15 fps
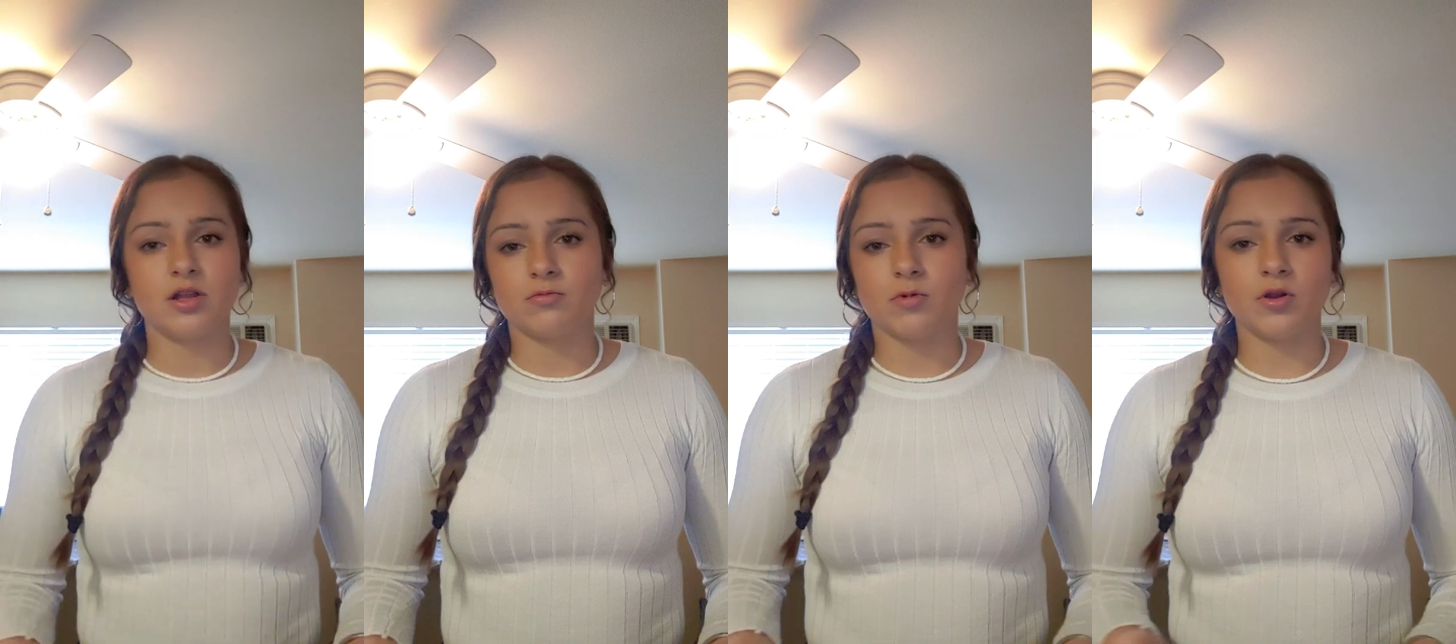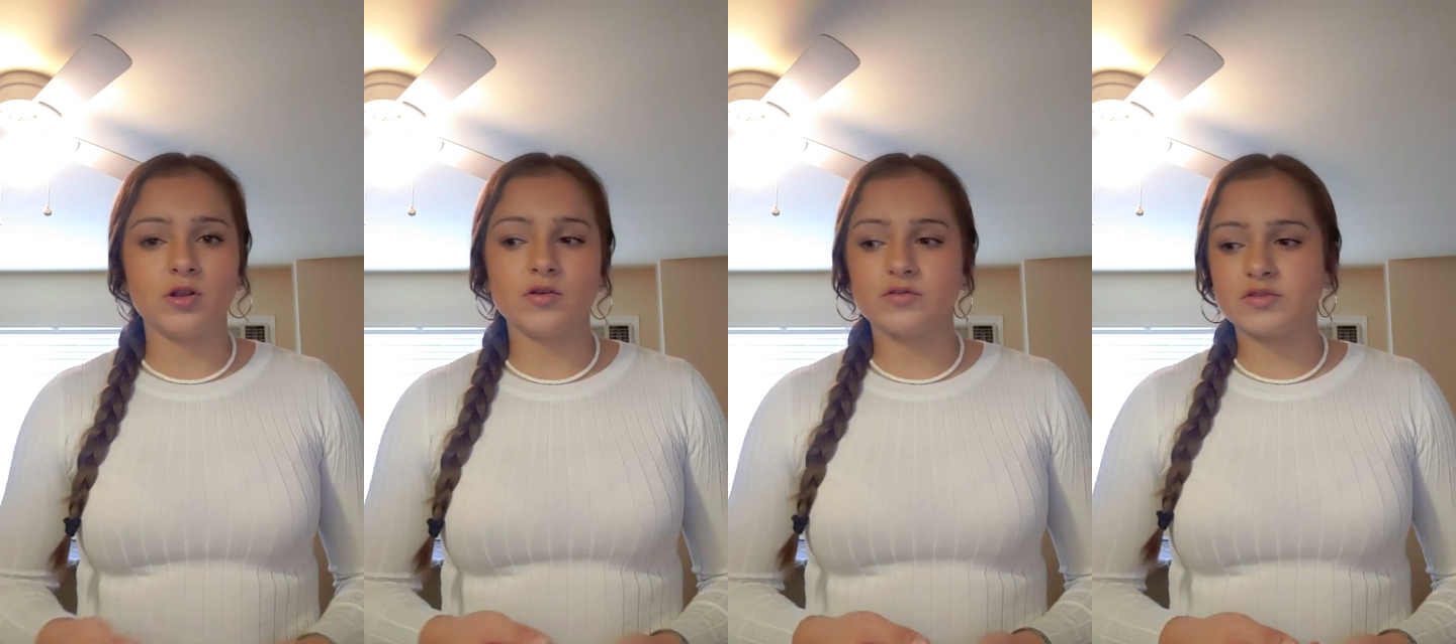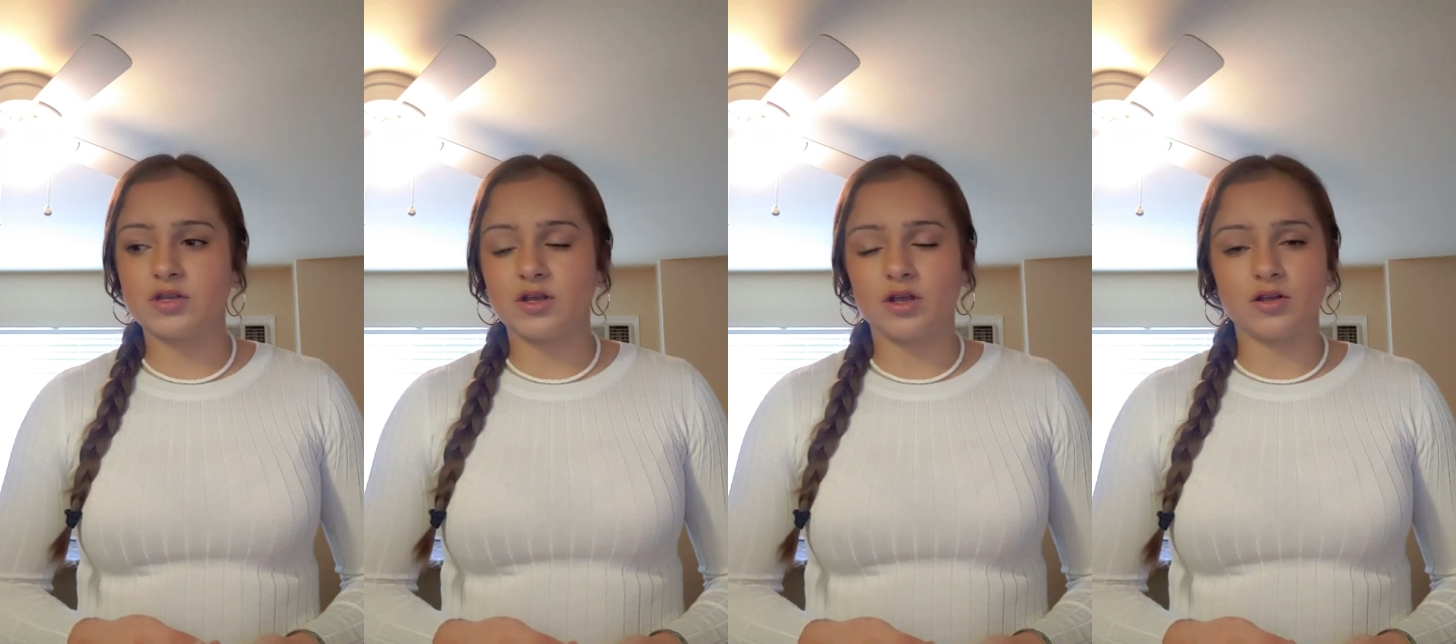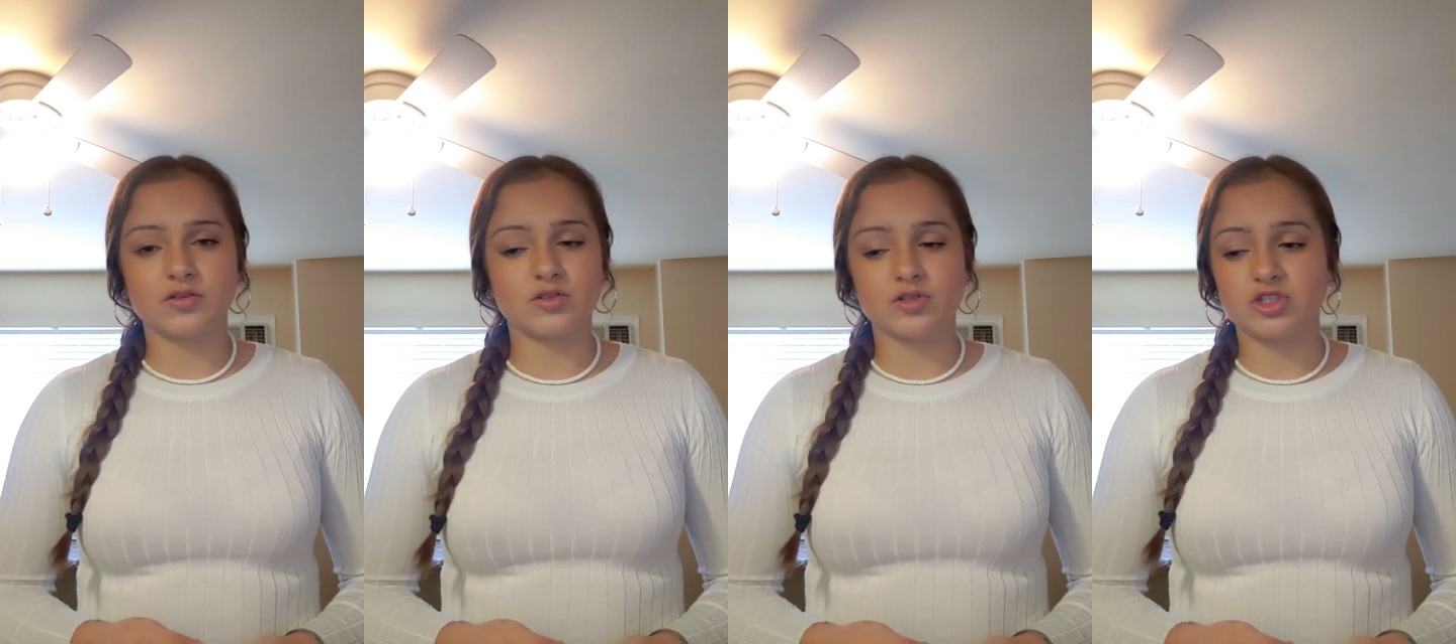Rodeos
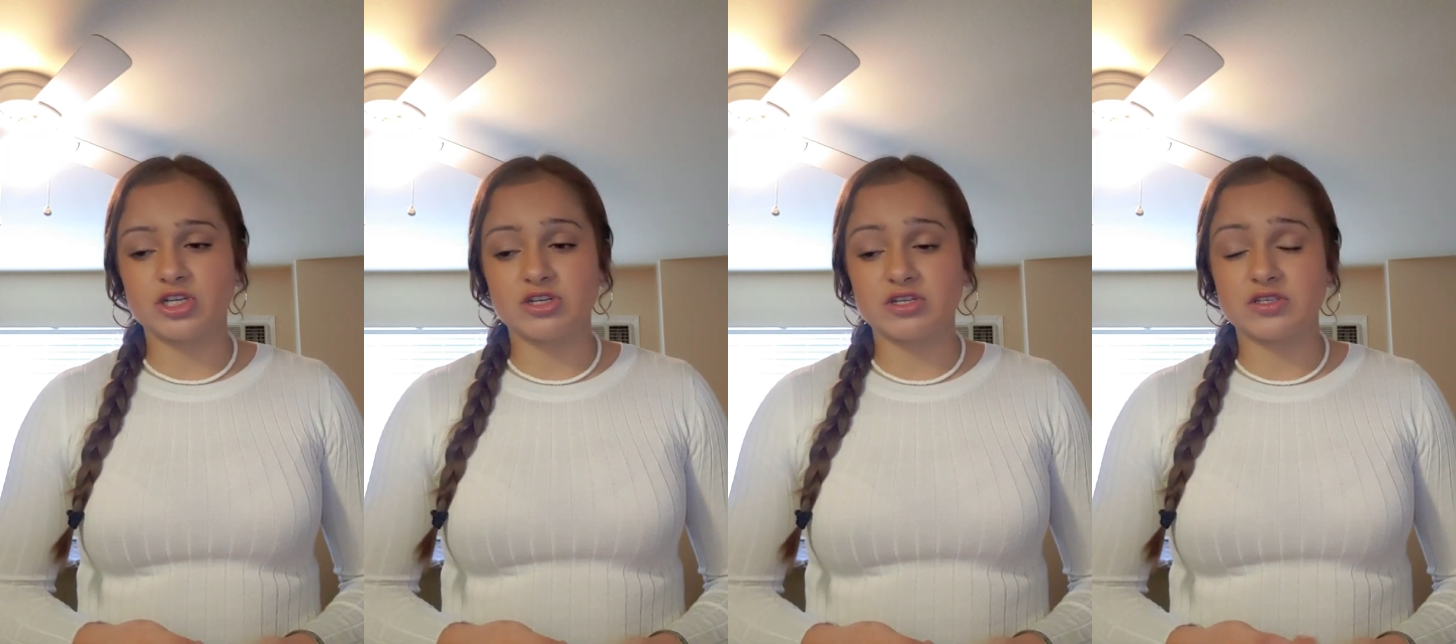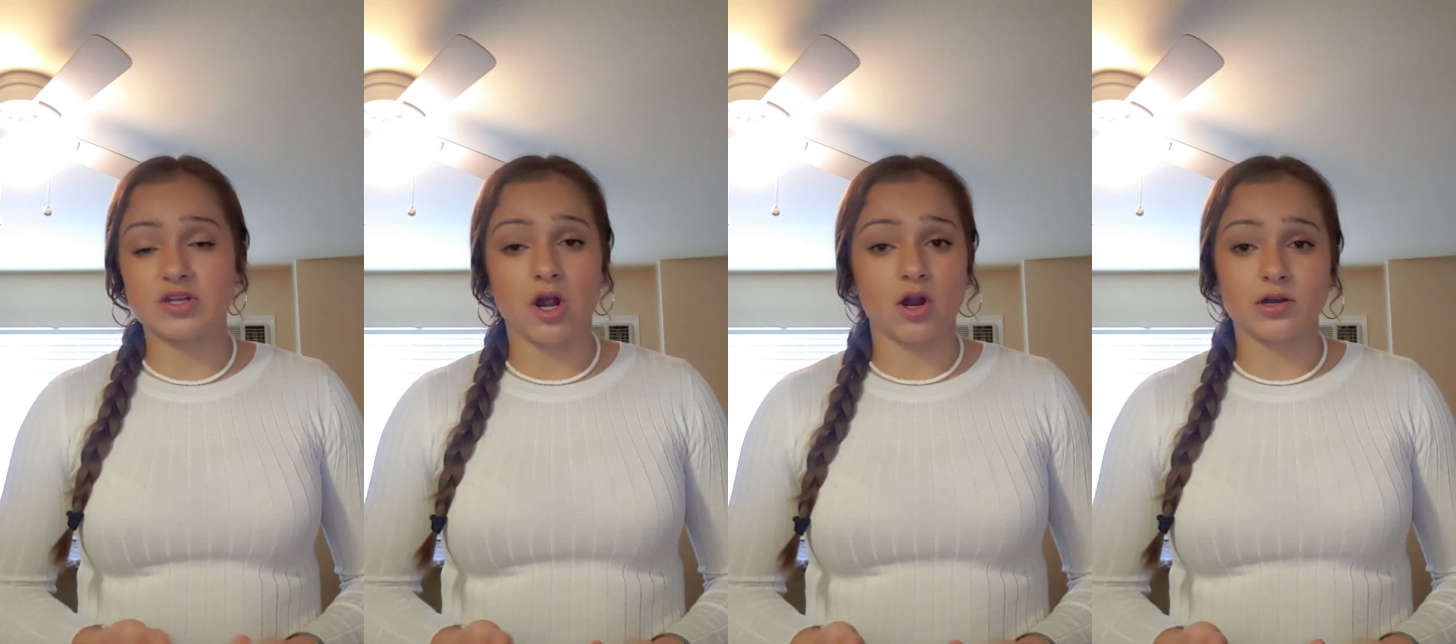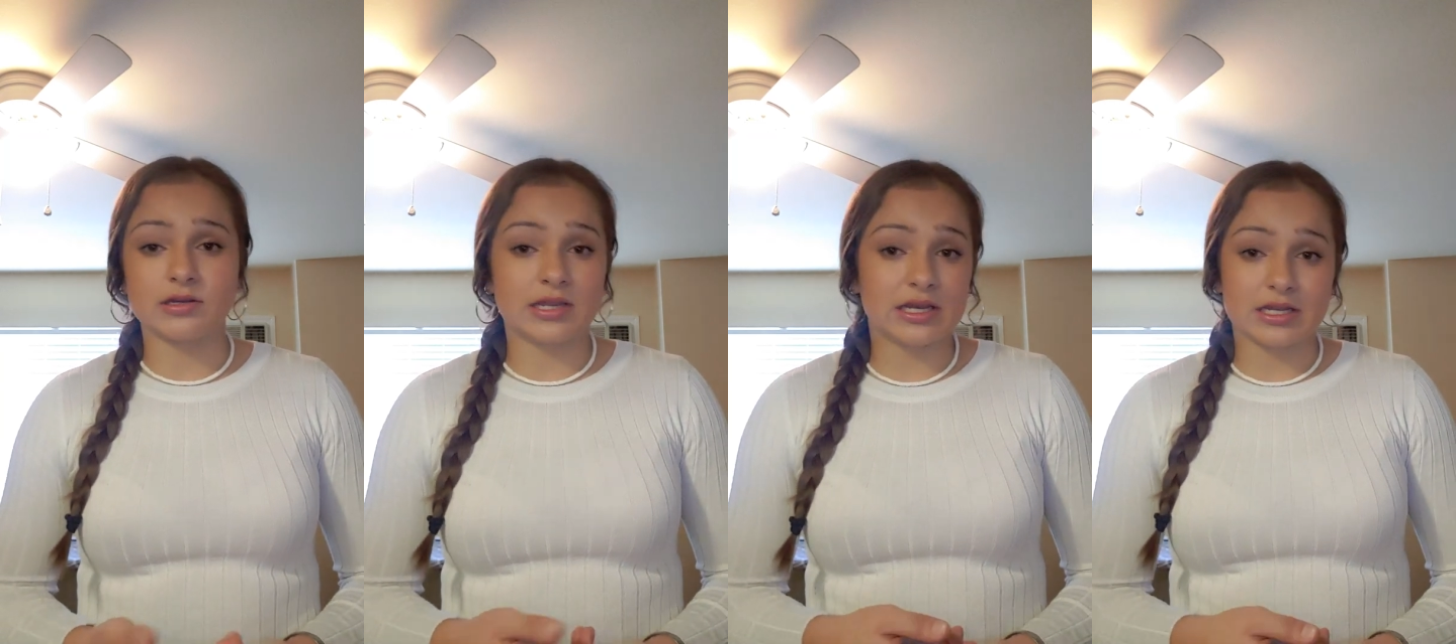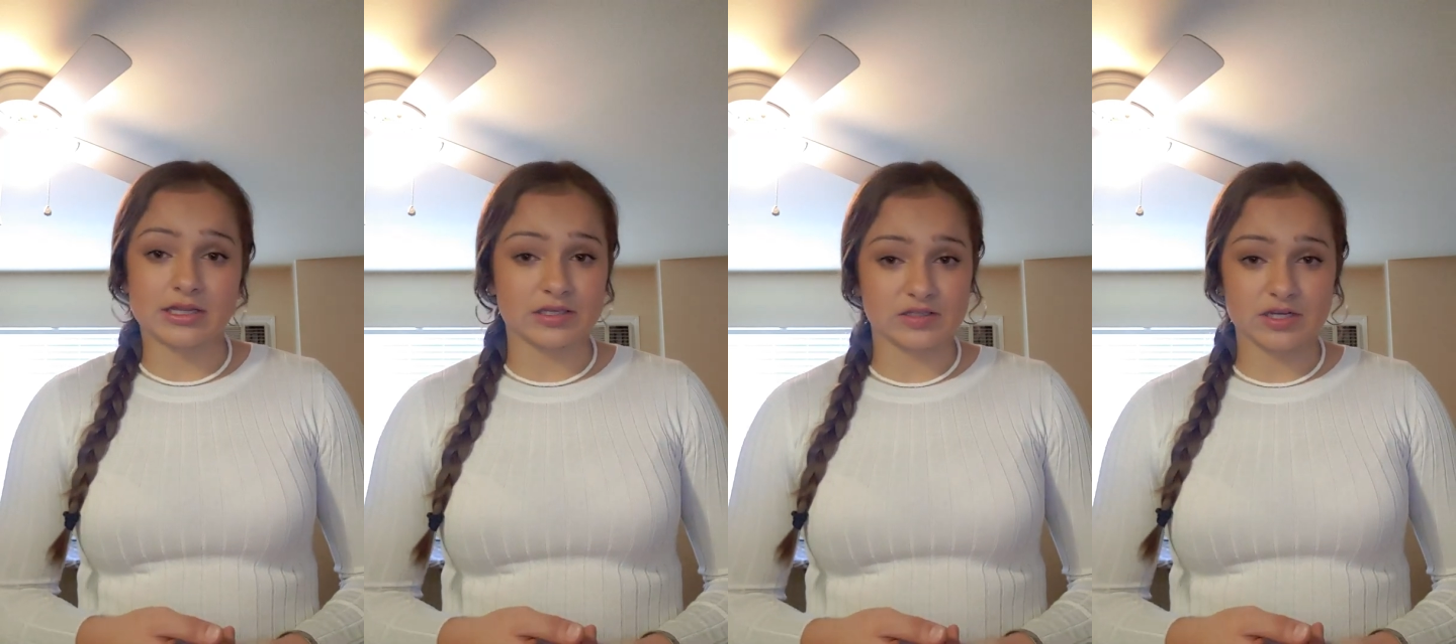associations aren't
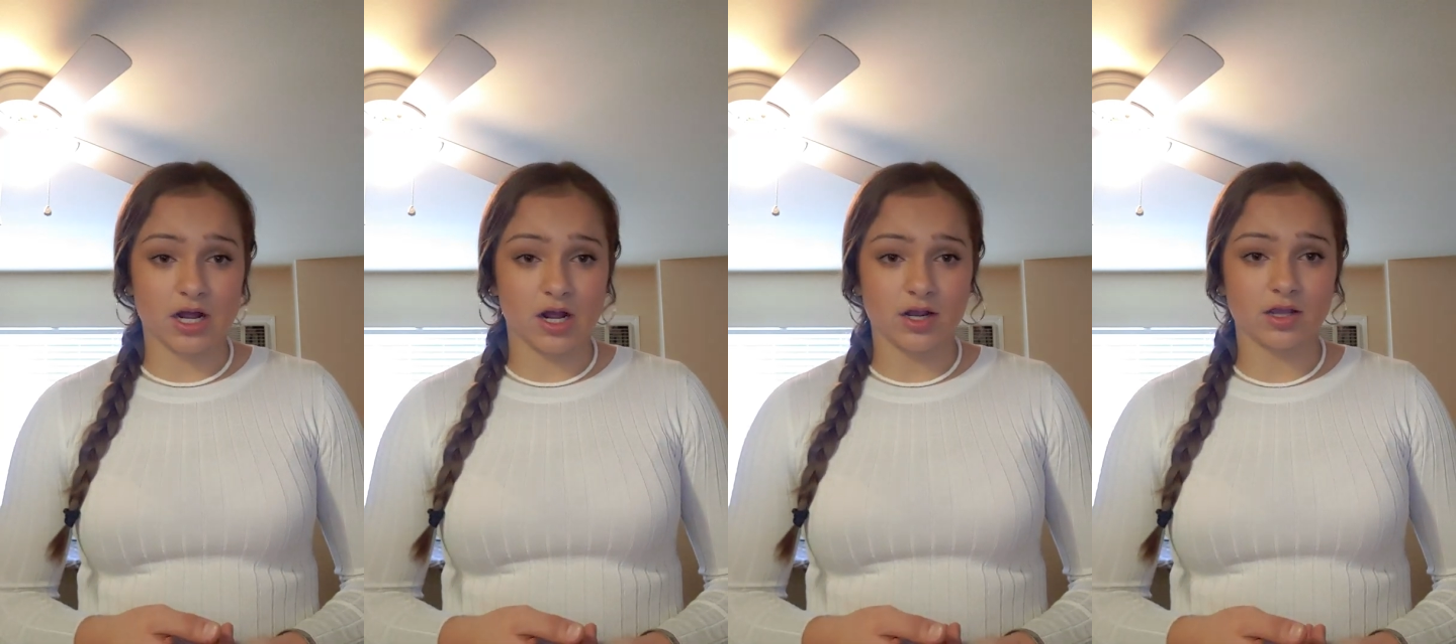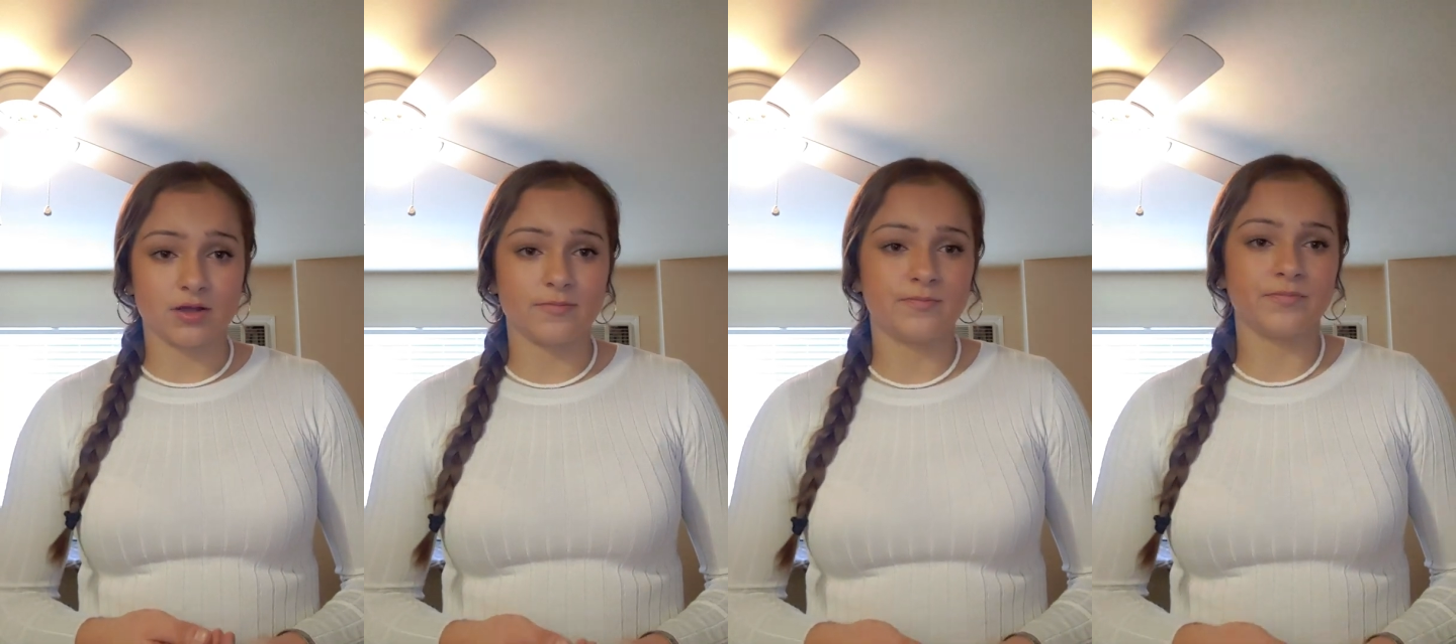needing the stock.